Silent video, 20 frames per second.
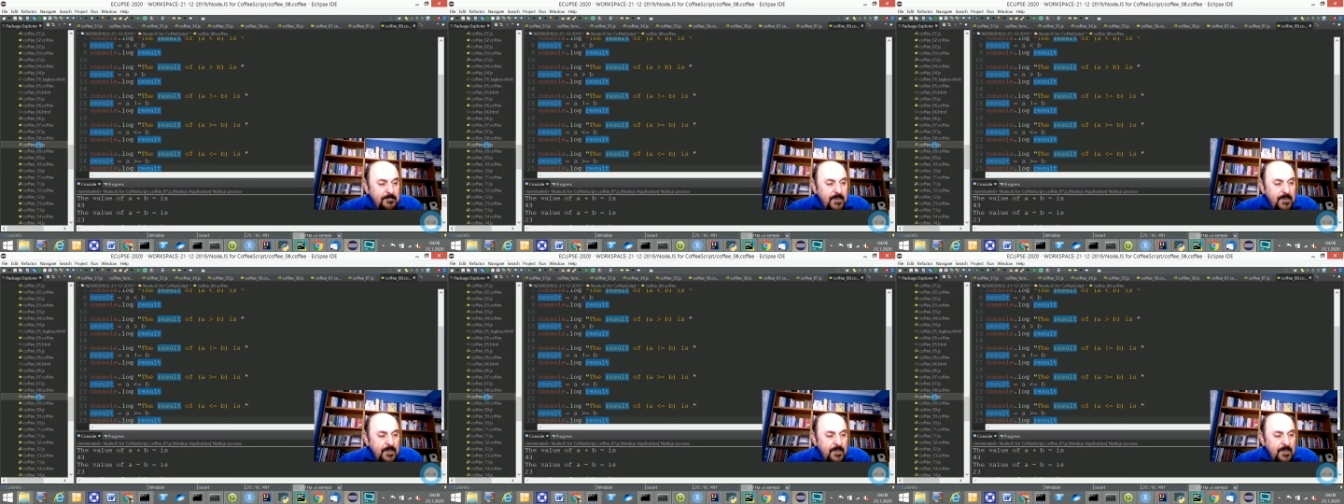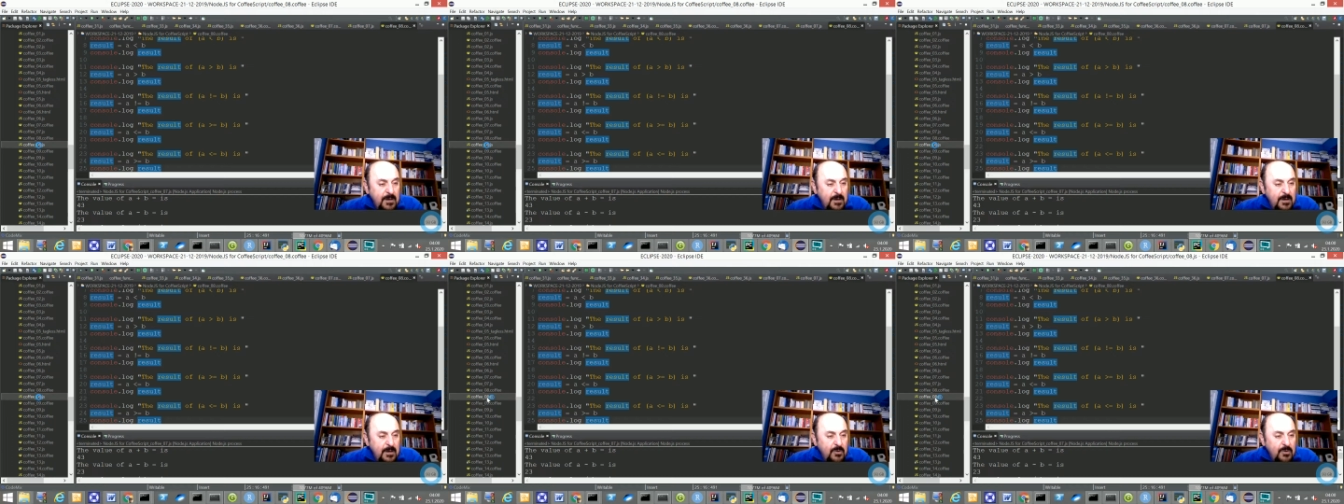
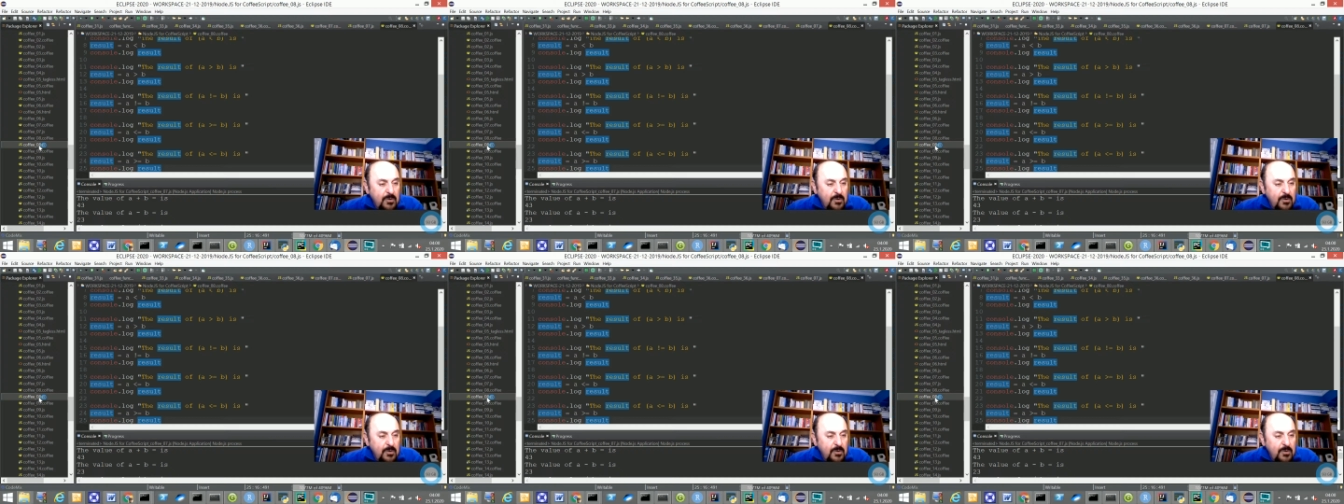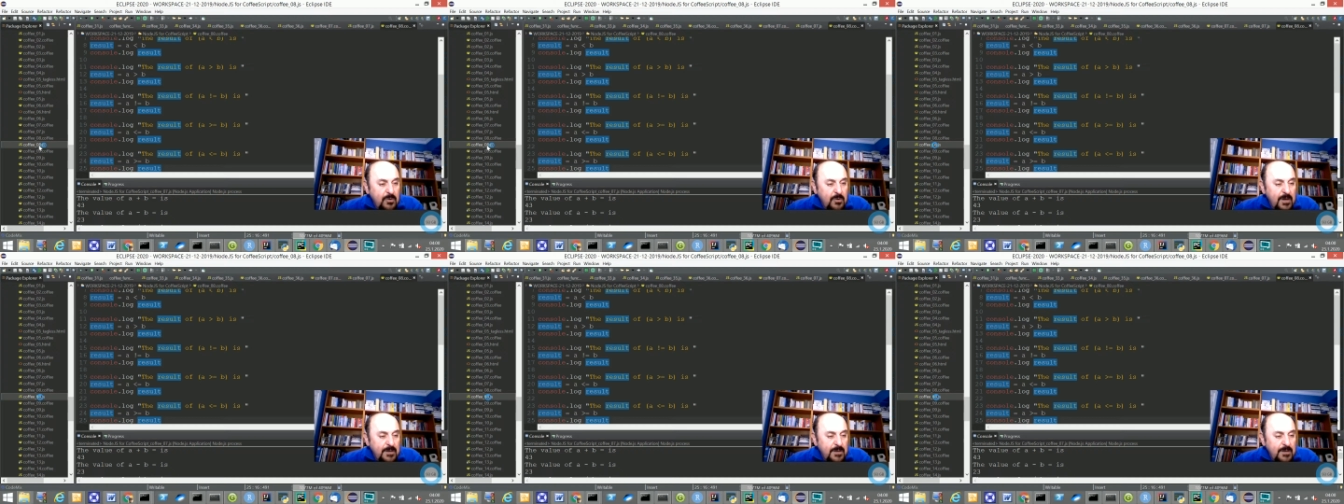
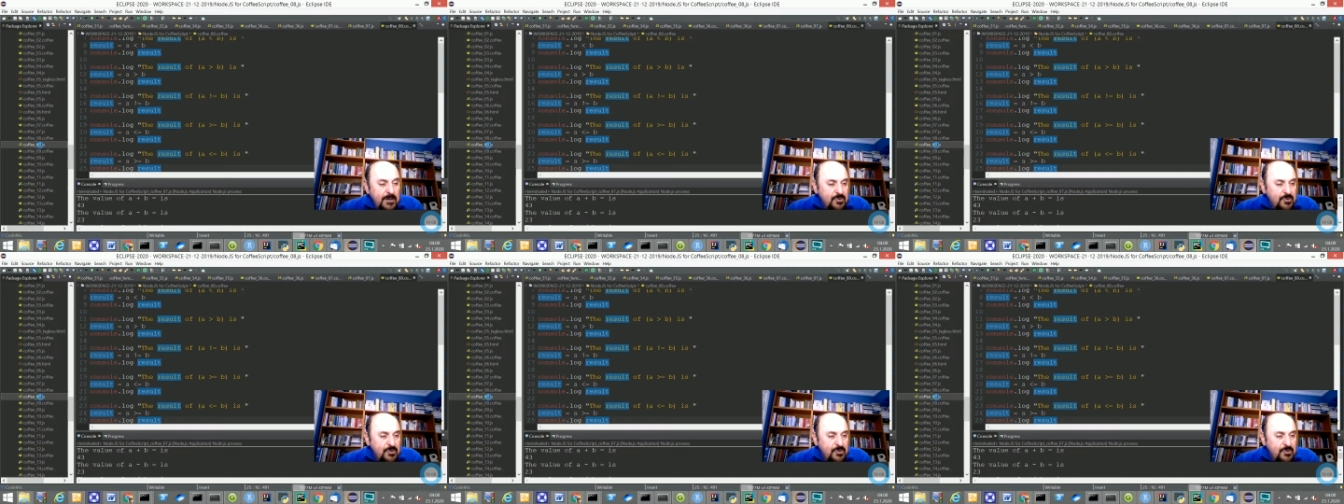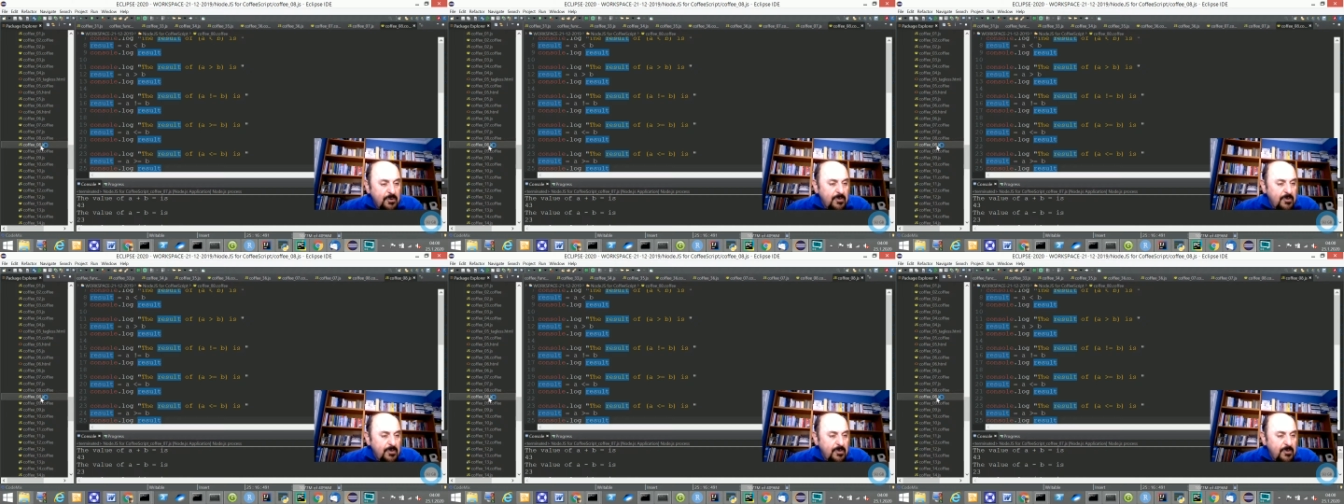
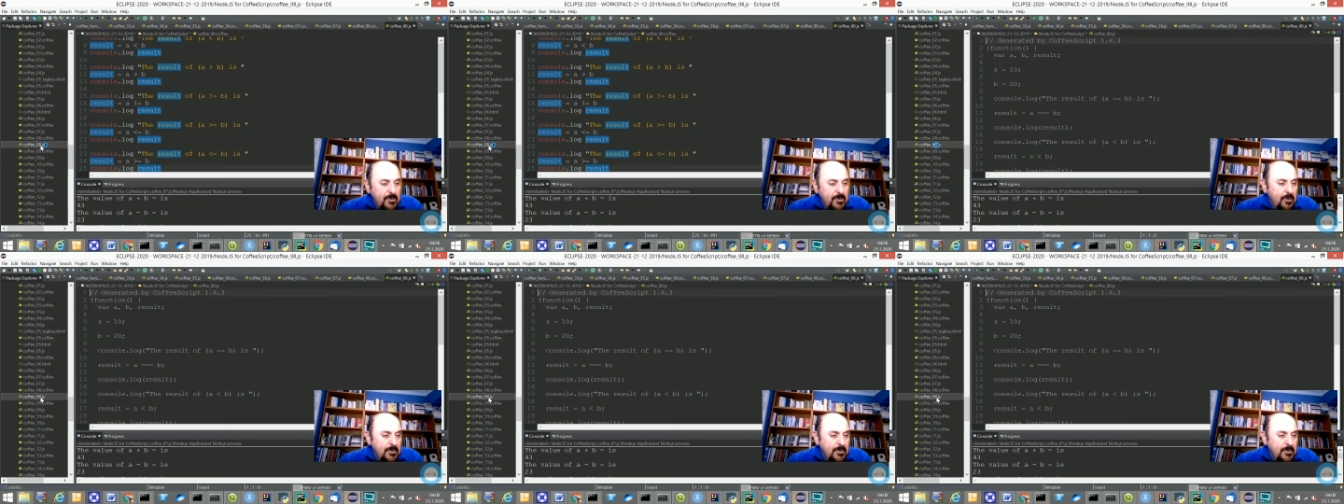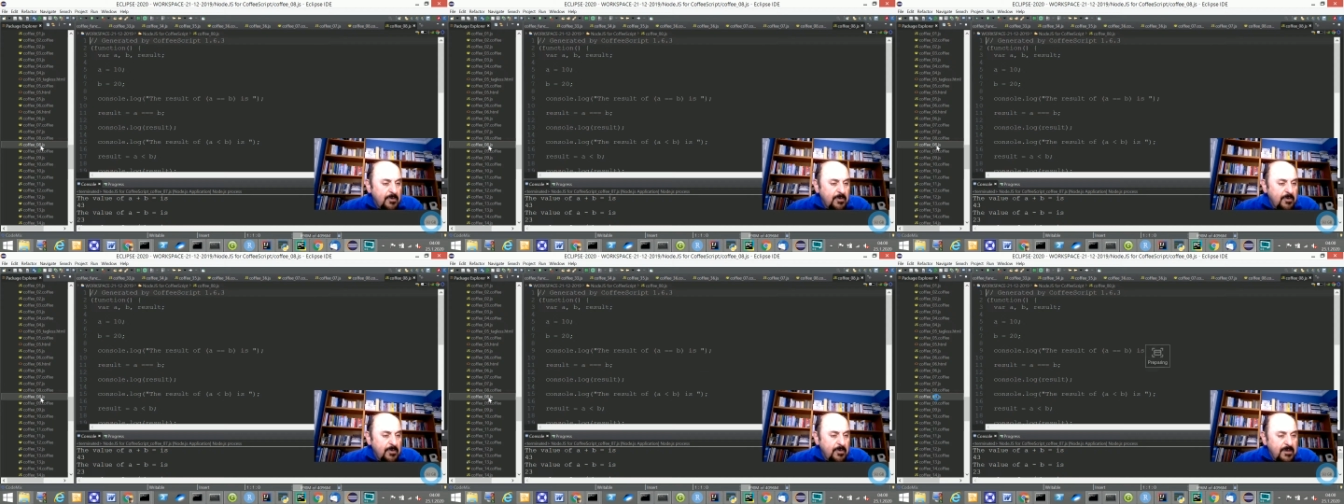
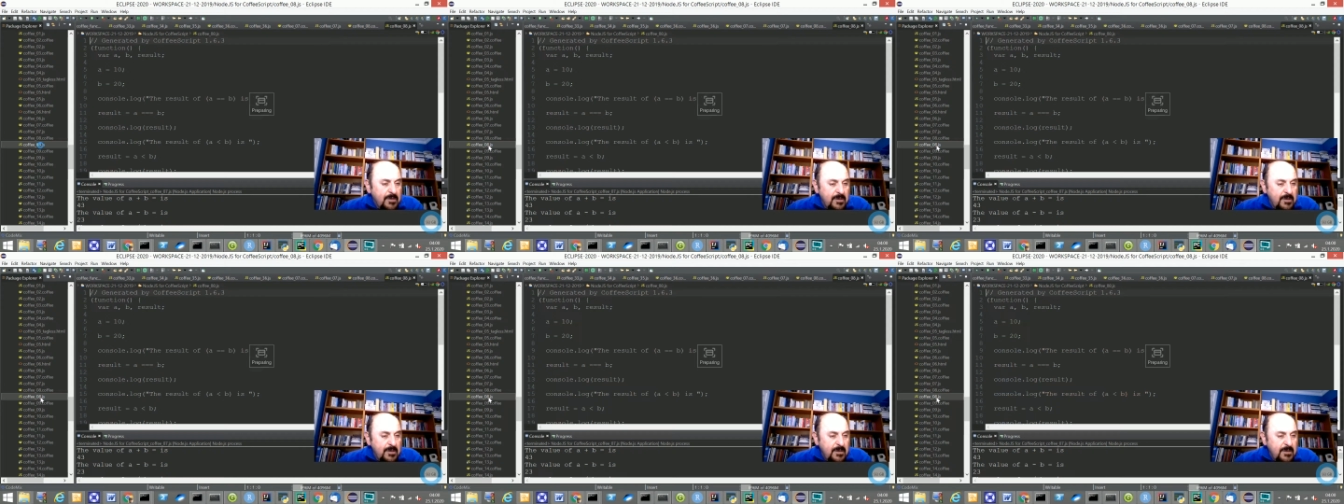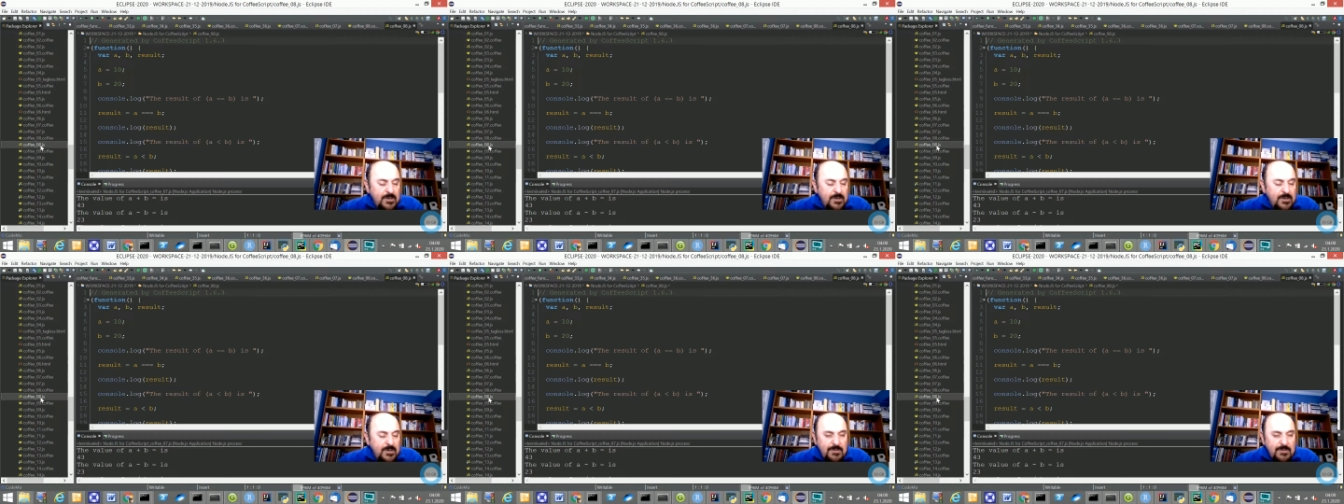coffee_08
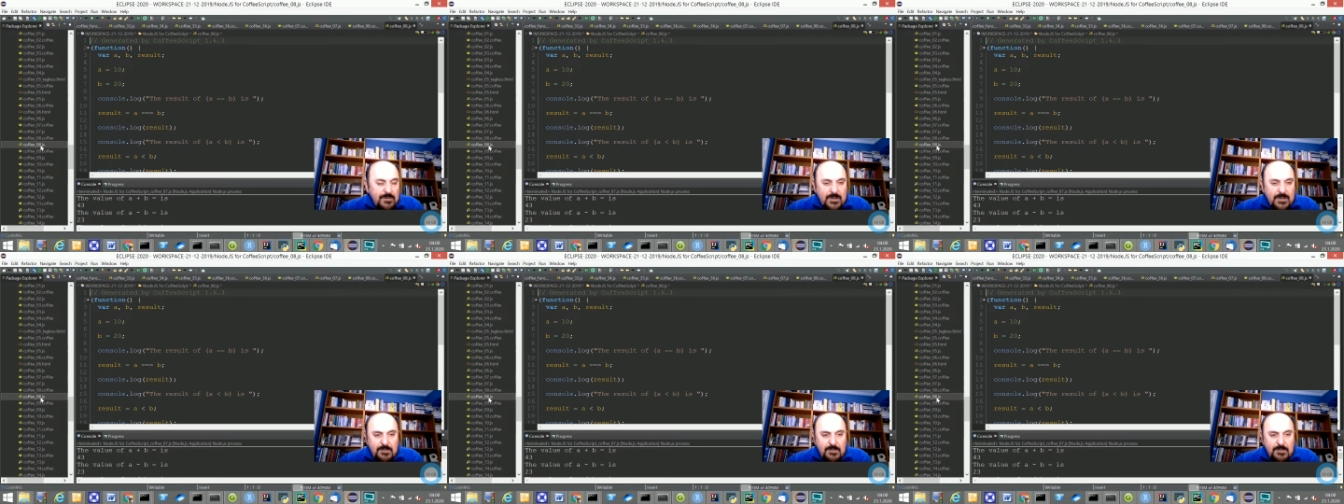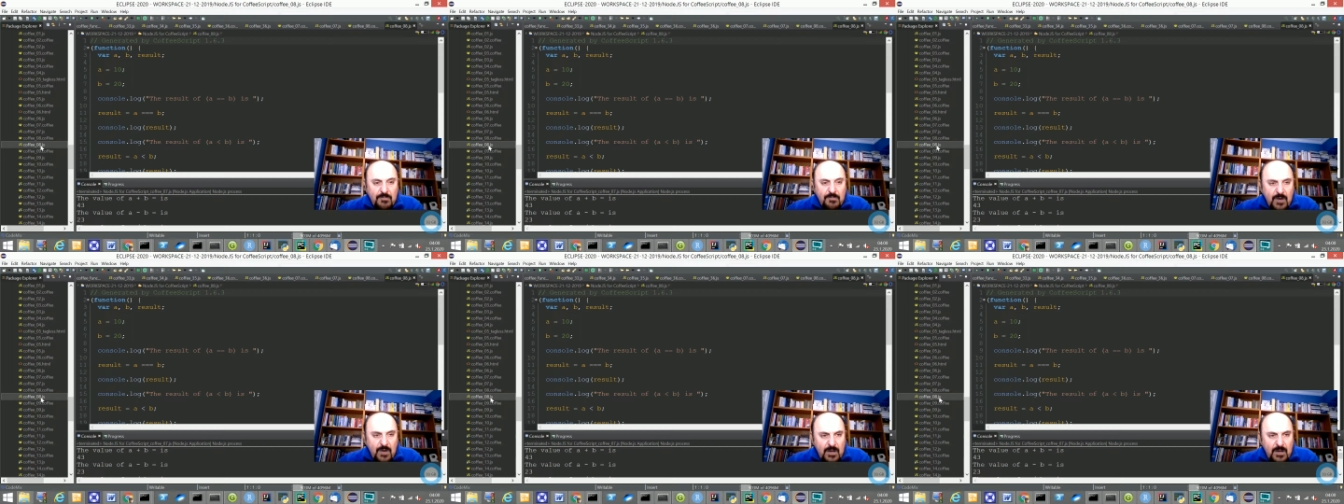JavaScript
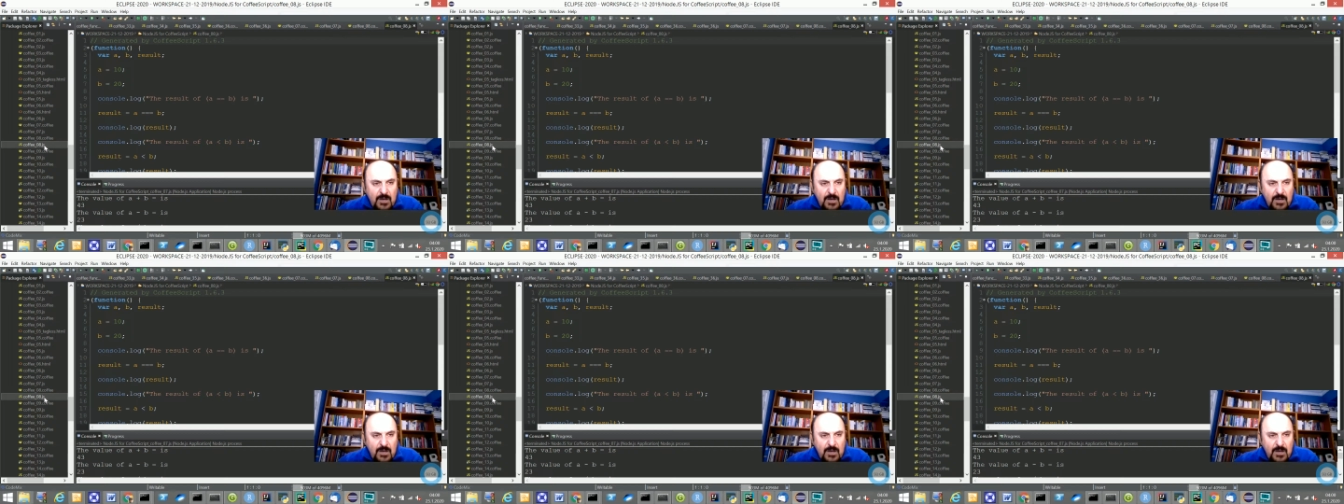file,